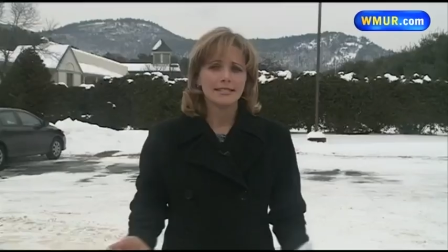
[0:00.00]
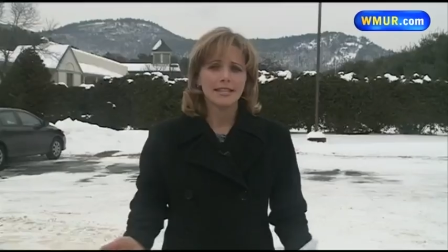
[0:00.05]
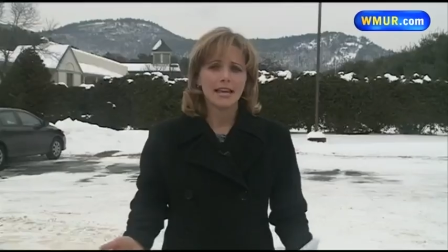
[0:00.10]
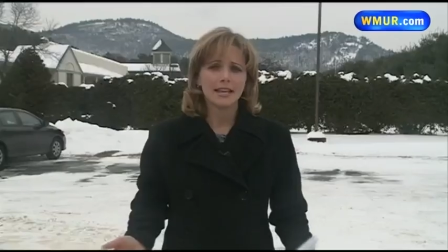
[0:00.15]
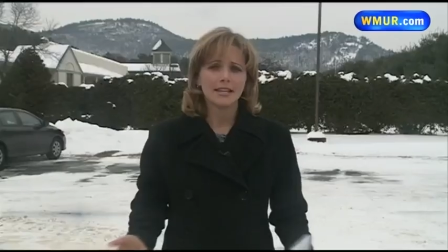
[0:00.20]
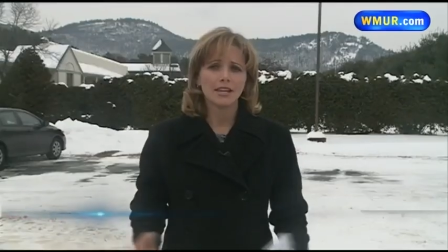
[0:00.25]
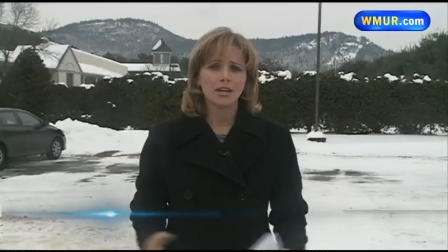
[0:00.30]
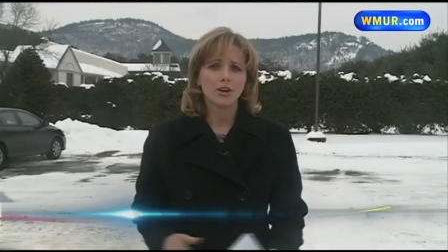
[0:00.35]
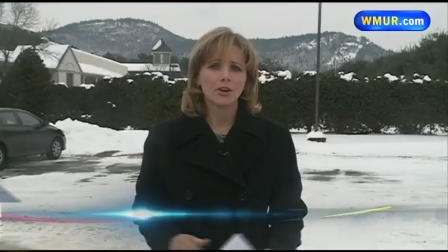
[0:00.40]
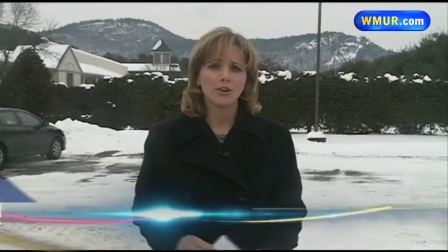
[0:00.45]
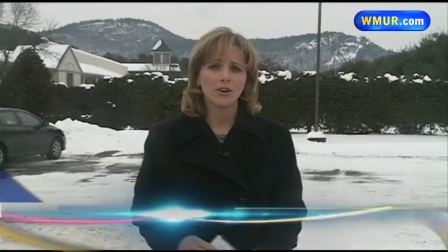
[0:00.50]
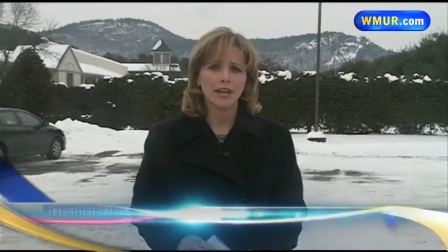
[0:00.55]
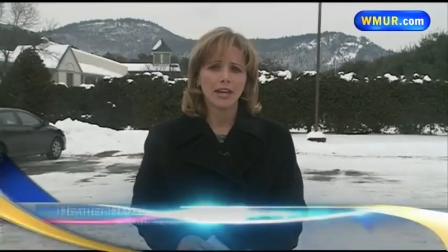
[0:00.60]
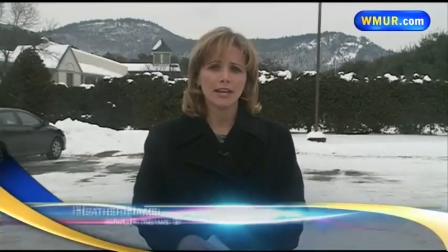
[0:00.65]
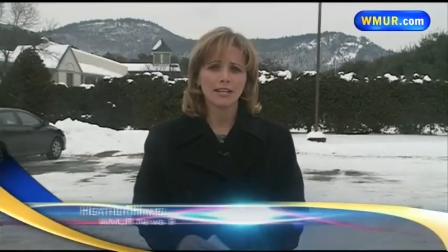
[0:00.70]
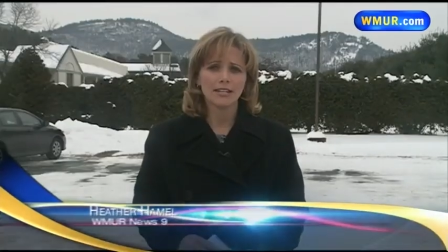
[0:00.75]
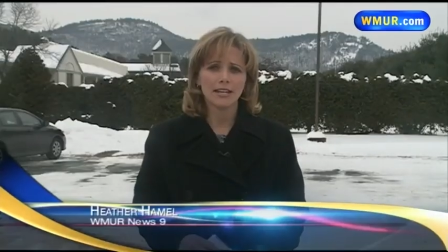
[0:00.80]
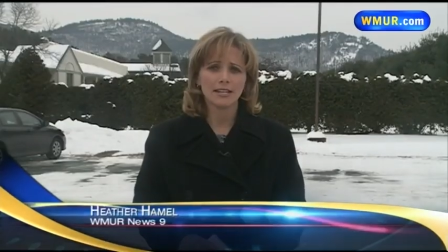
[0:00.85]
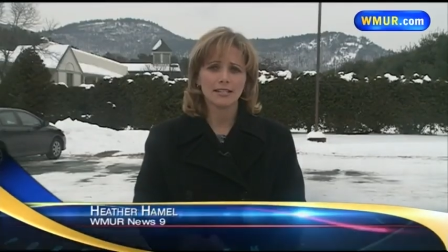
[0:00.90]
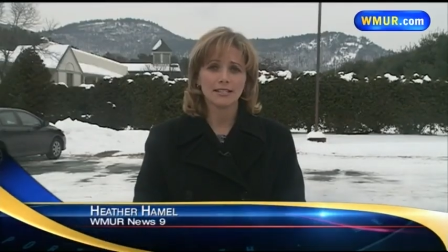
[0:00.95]
Zenya
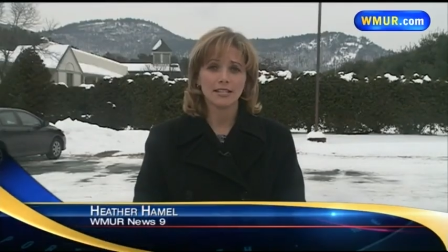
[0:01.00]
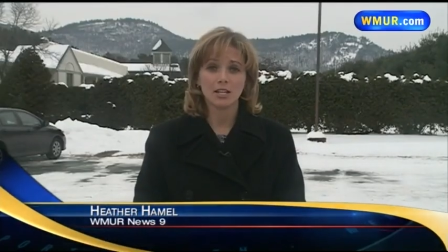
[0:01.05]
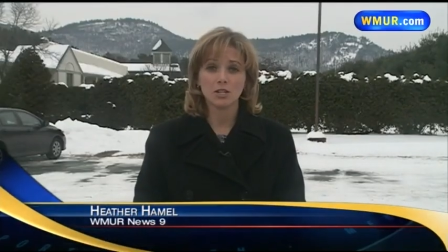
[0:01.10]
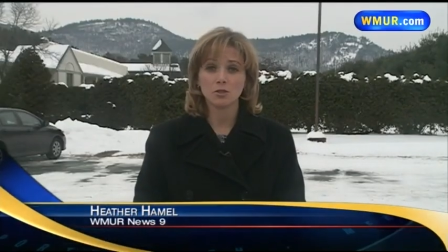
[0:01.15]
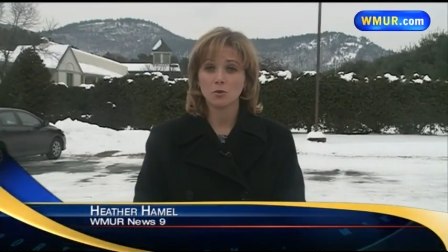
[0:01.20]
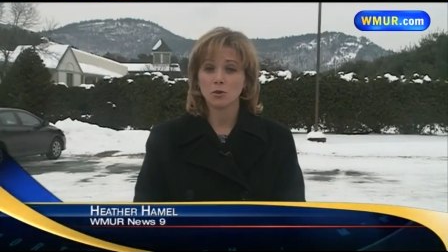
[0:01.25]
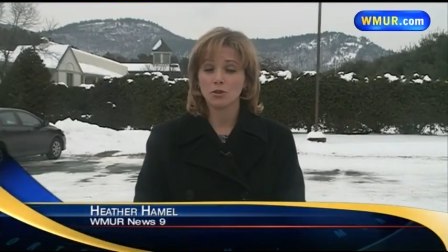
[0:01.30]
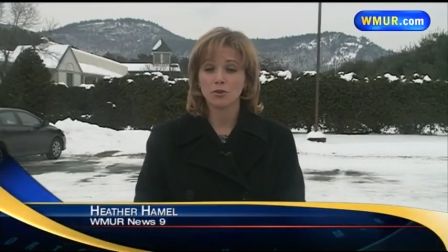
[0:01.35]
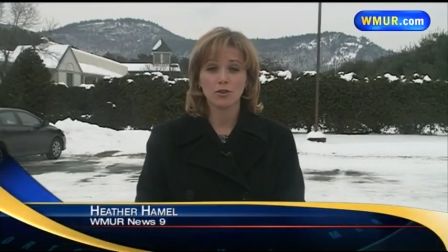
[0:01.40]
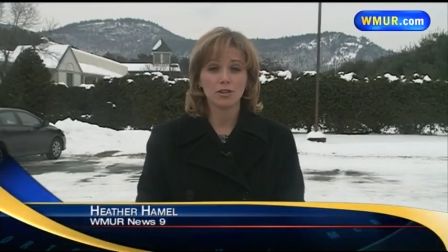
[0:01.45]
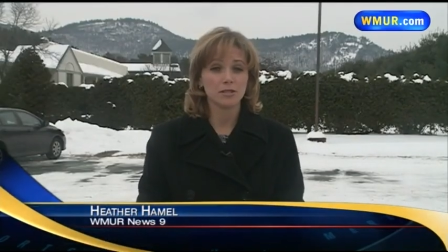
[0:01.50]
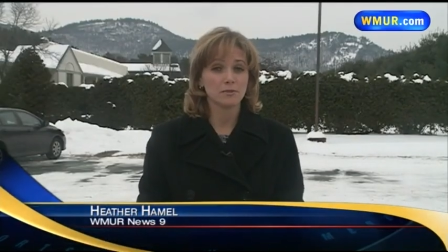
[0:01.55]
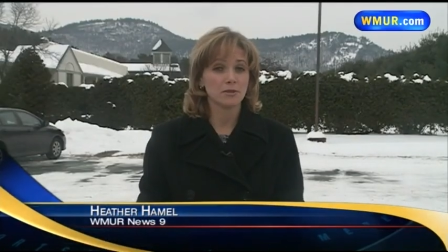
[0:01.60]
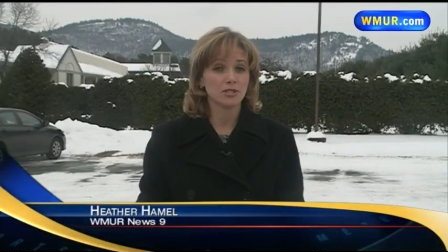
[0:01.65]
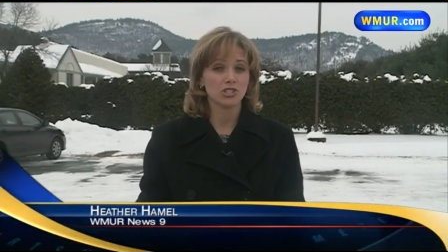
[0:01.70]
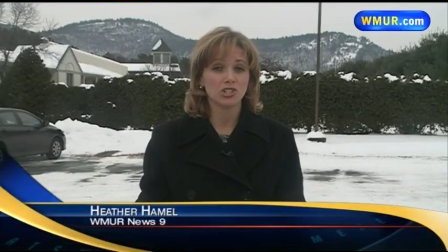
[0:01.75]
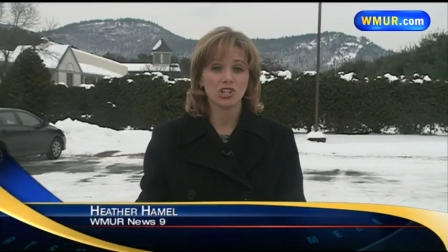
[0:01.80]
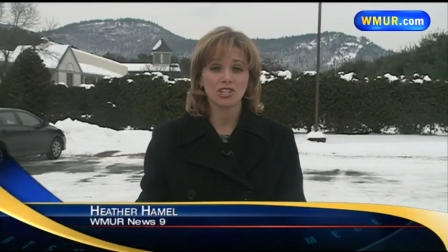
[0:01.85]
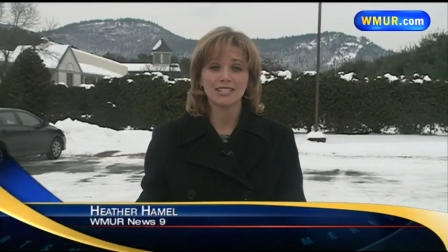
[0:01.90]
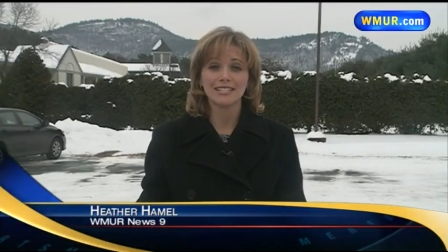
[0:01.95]
Hernandez says with
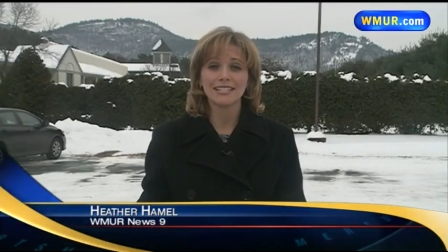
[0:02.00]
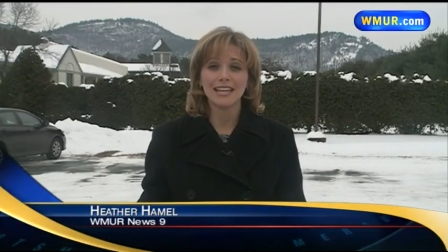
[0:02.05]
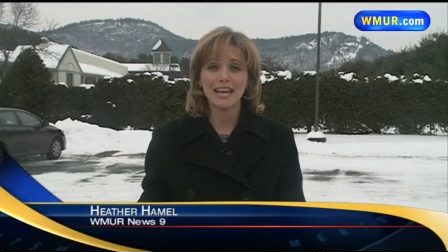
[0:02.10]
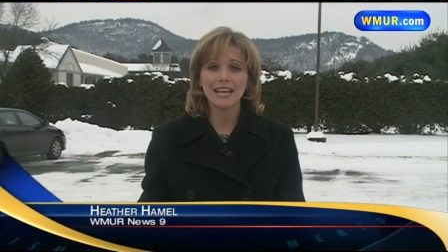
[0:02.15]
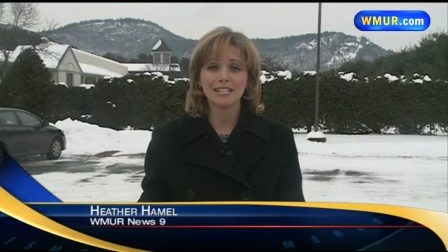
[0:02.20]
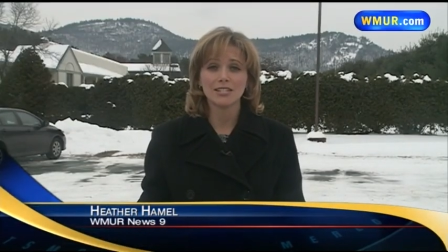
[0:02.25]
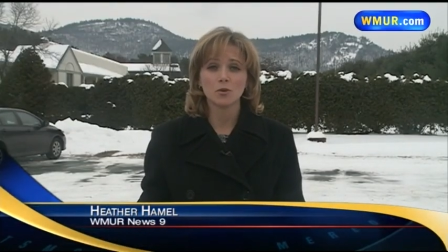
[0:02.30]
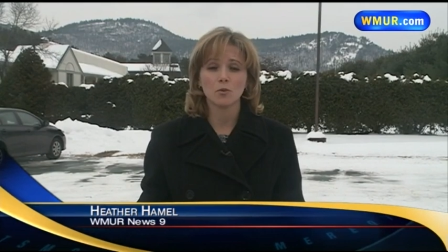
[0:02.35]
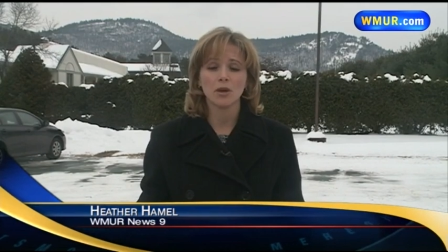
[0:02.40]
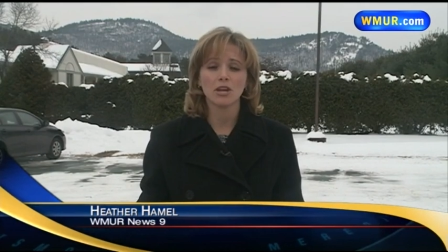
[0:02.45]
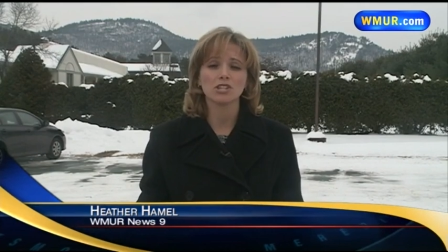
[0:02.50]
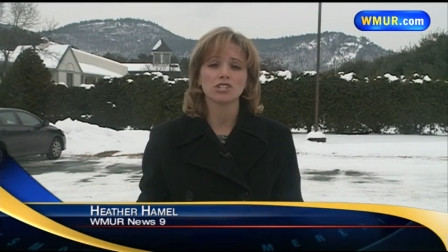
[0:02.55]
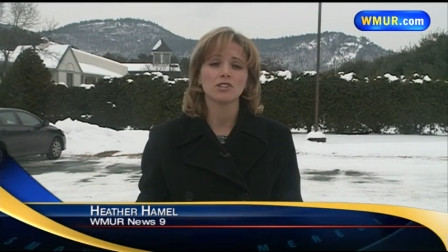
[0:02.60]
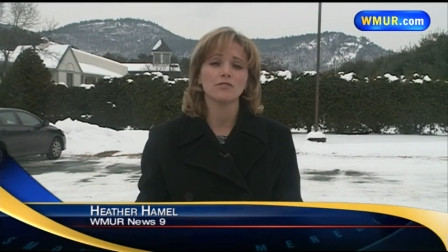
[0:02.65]
Christmas just days away,